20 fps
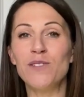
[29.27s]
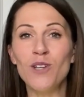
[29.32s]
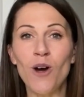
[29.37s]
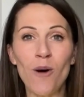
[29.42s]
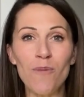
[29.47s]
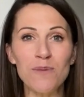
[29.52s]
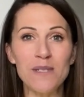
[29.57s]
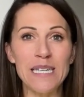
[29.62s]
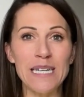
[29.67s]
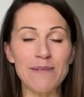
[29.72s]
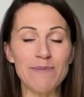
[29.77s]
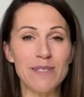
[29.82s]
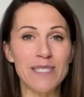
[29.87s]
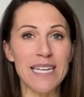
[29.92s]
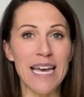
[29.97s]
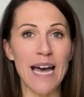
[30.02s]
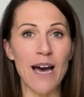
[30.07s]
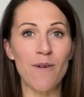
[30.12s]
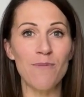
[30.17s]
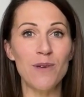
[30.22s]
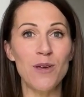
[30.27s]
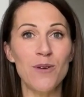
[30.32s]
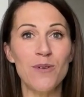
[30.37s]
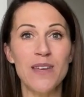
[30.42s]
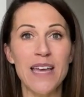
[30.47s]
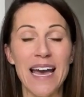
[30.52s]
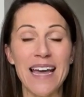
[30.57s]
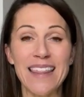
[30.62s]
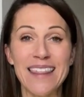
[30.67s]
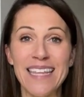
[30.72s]
top tips to help you
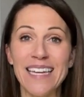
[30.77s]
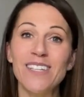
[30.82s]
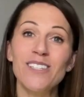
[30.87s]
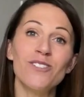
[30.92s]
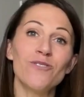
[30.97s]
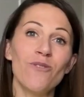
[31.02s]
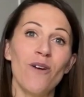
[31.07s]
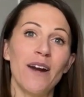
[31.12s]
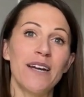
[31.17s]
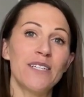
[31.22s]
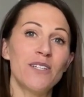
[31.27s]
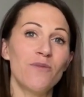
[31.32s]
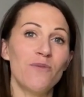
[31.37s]
get things right